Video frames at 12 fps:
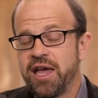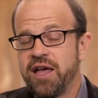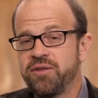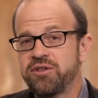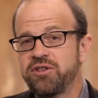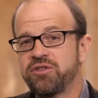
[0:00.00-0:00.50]

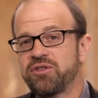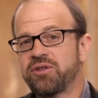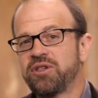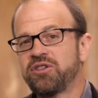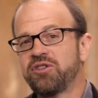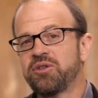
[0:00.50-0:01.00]
And this is,
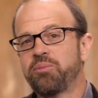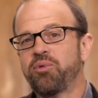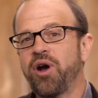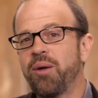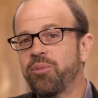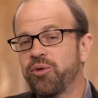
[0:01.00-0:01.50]
this is the
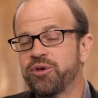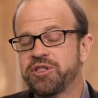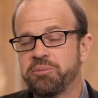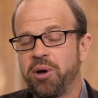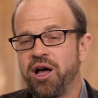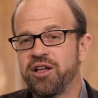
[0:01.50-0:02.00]
proper
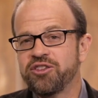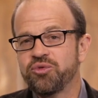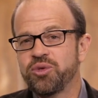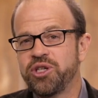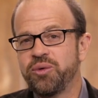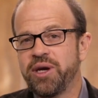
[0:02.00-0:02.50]

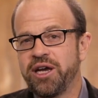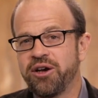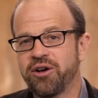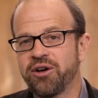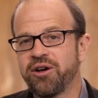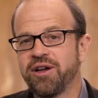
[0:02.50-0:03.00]
response when you
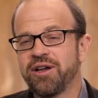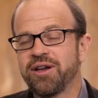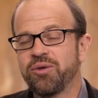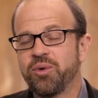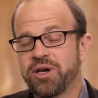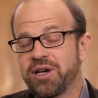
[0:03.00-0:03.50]
hear
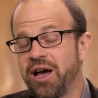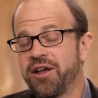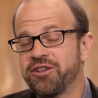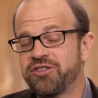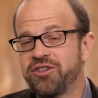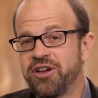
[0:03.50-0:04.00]
what
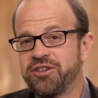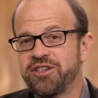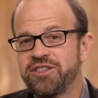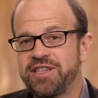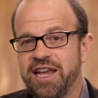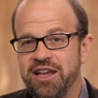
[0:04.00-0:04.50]
God has done to
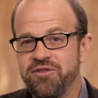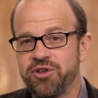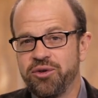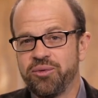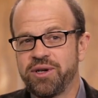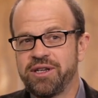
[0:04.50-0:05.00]
save
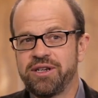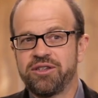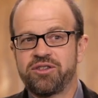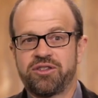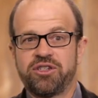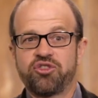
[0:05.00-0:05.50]
you. It
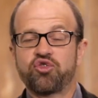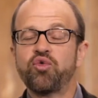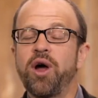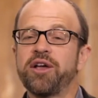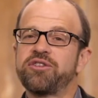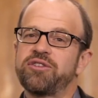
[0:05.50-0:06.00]
is to
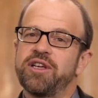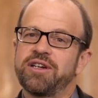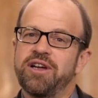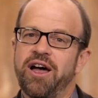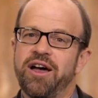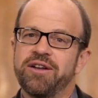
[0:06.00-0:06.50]
trust
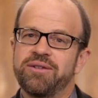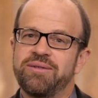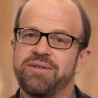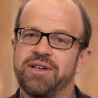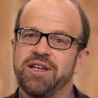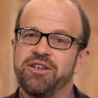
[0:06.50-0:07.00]
that God
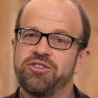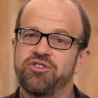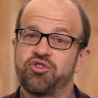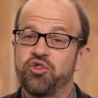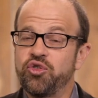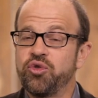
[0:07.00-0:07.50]
is
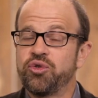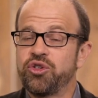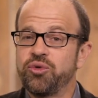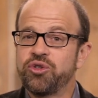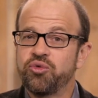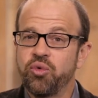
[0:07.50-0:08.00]
true
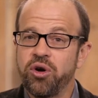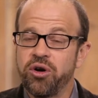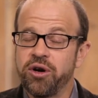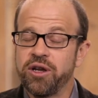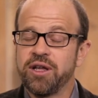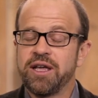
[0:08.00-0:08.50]
to His
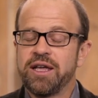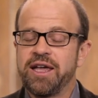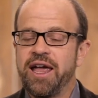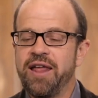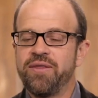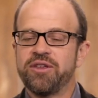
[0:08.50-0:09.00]
Word.
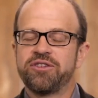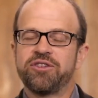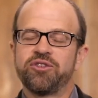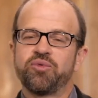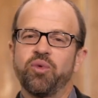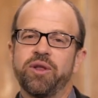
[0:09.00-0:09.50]
And this
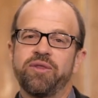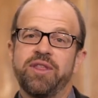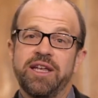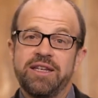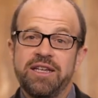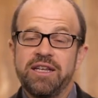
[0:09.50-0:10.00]
is what
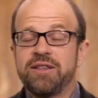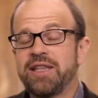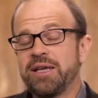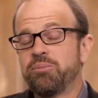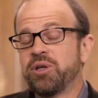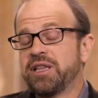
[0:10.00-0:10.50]
they did.
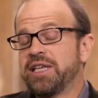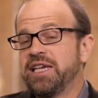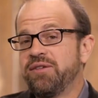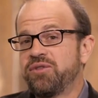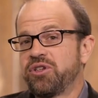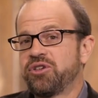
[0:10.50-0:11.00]
They
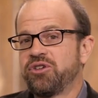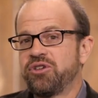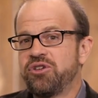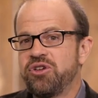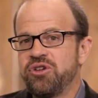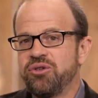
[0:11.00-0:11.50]
believed the
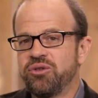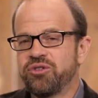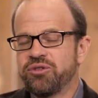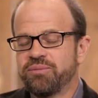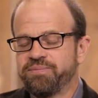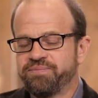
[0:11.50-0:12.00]
good
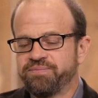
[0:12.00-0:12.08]
news.